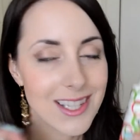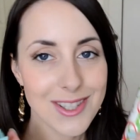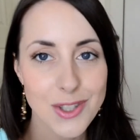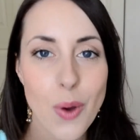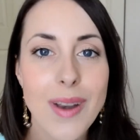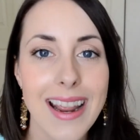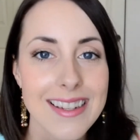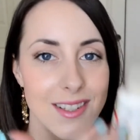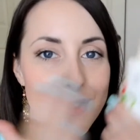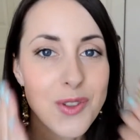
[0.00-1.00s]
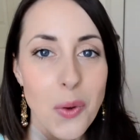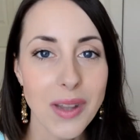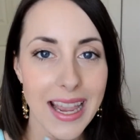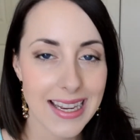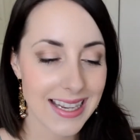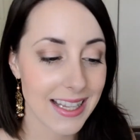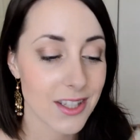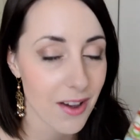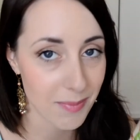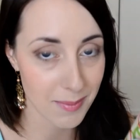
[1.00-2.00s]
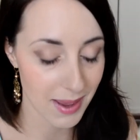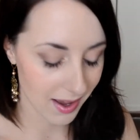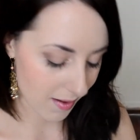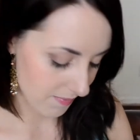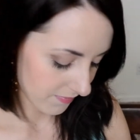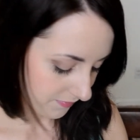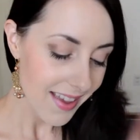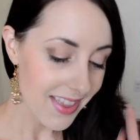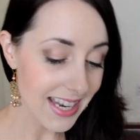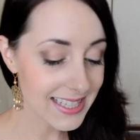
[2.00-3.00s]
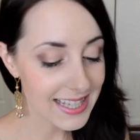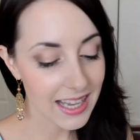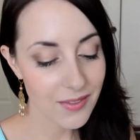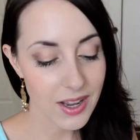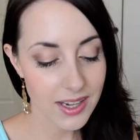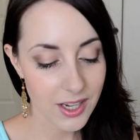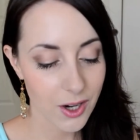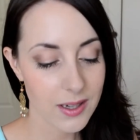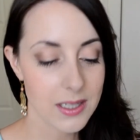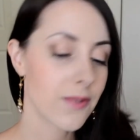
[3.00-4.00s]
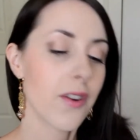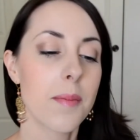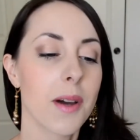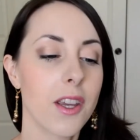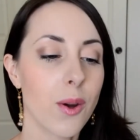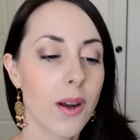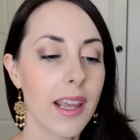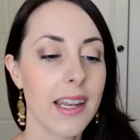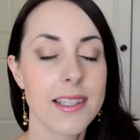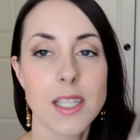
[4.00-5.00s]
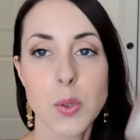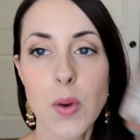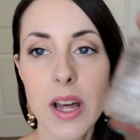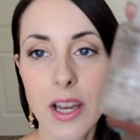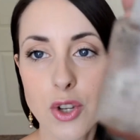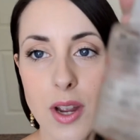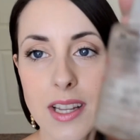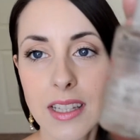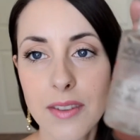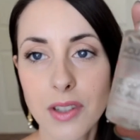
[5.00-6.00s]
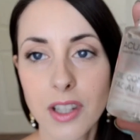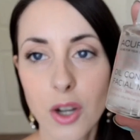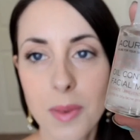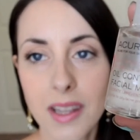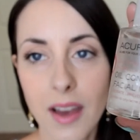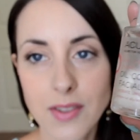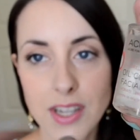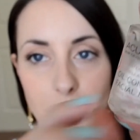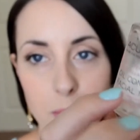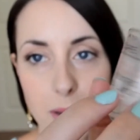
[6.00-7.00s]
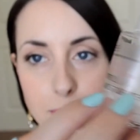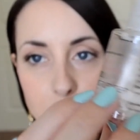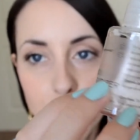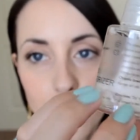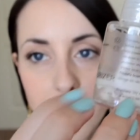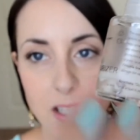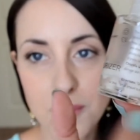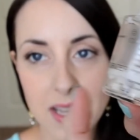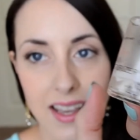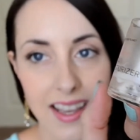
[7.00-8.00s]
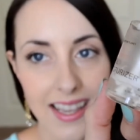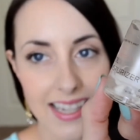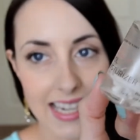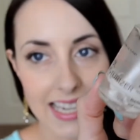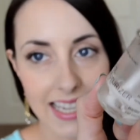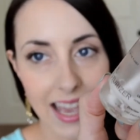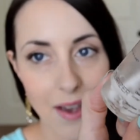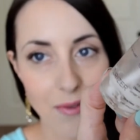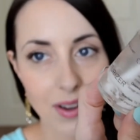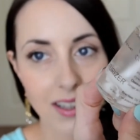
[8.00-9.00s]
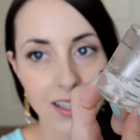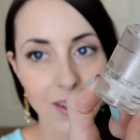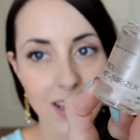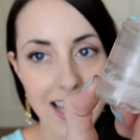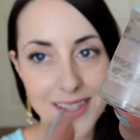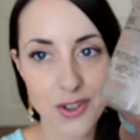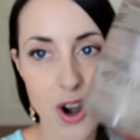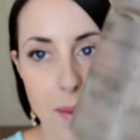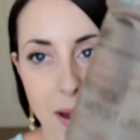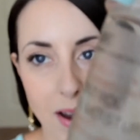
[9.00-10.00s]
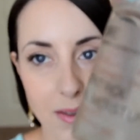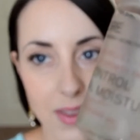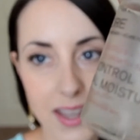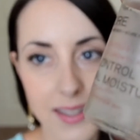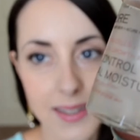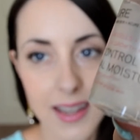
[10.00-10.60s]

so nice, so light, and gets off my makeup. The next thing I've got in here is from Acure Organics as well. I tried to leave a little bit left in here, but I'm still going to be getting every little last drop out of this.